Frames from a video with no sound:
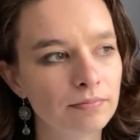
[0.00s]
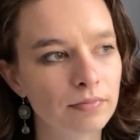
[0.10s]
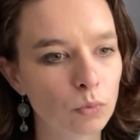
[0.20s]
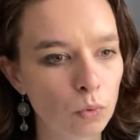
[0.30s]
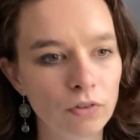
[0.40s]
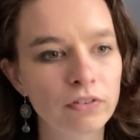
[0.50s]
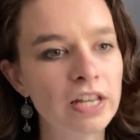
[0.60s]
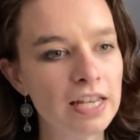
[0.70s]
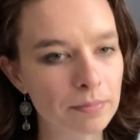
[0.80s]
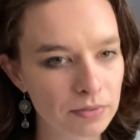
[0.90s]
the wolf
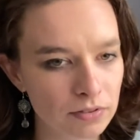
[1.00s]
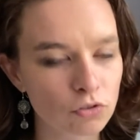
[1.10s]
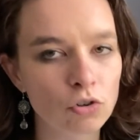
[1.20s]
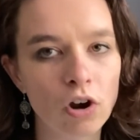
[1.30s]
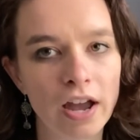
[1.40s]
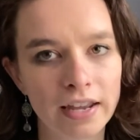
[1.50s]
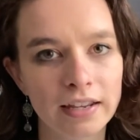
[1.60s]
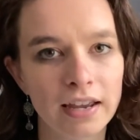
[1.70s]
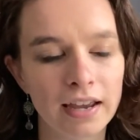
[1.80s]
keeps trying